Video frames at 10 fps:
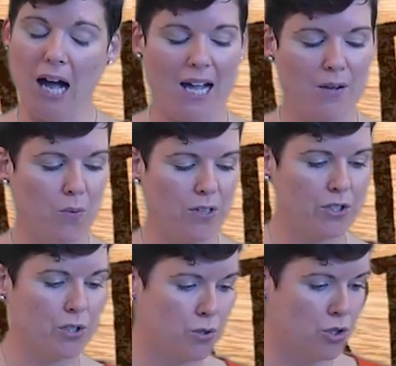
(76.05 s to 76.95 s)
I want
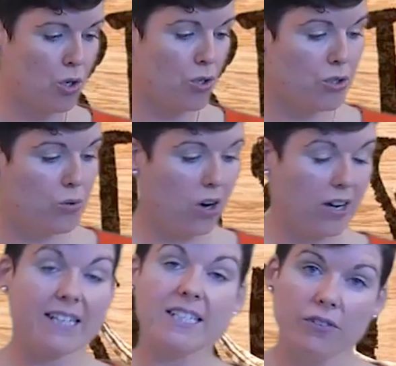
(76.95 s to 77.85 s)
to show you our
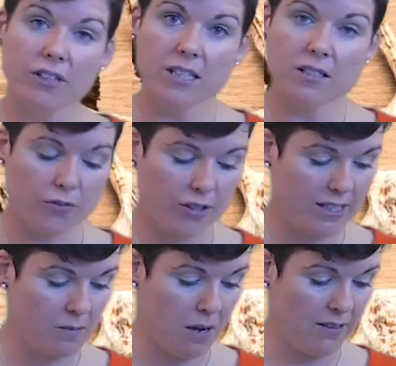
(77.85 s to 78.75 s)
activities for
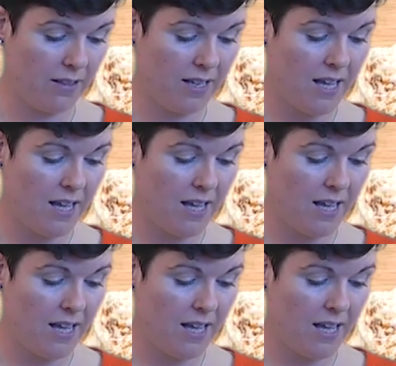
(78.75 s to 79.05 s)
this month.